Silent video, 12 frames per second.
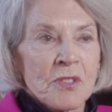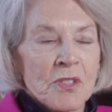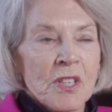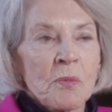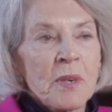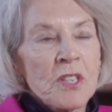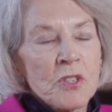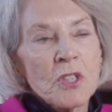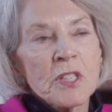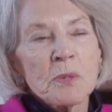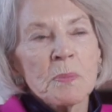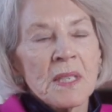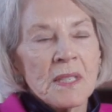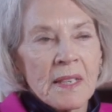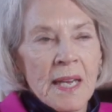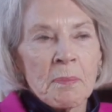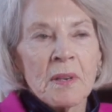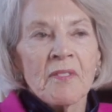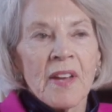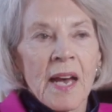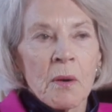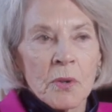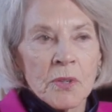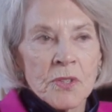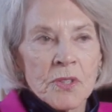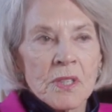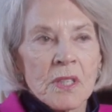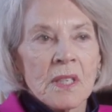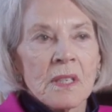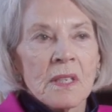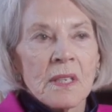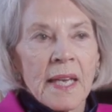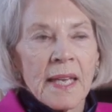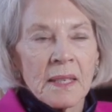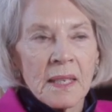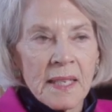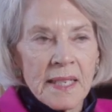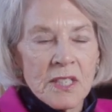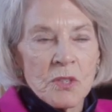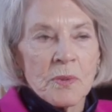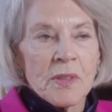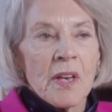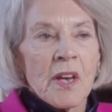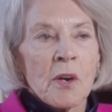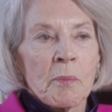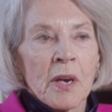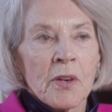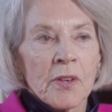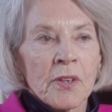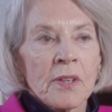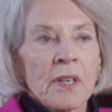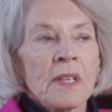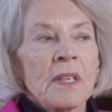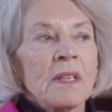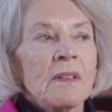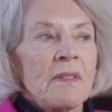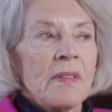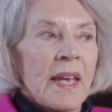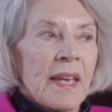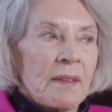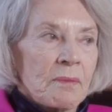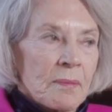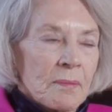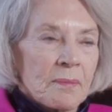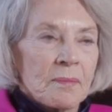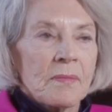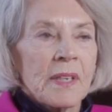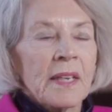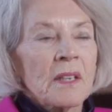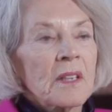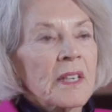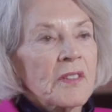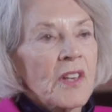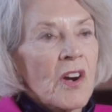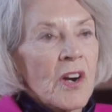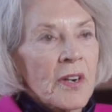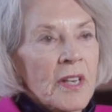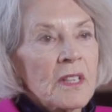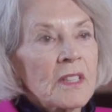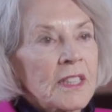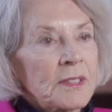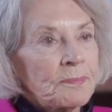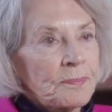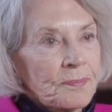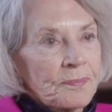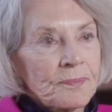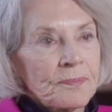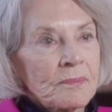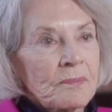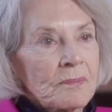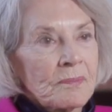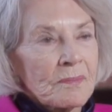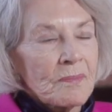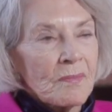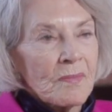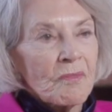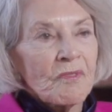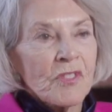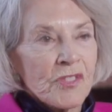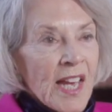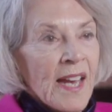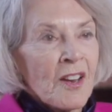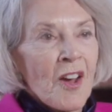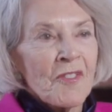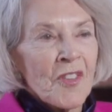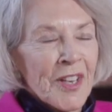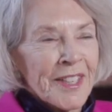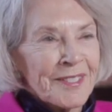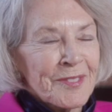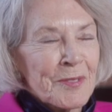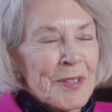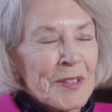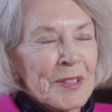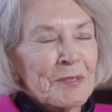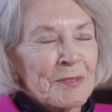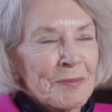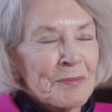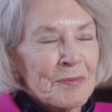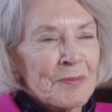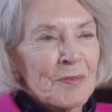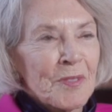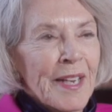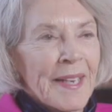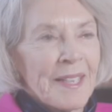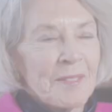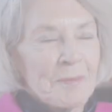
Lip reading: So we usually spend a couple of hours at least with the homeowner. They take a look at the article and sign off on it when they're ready.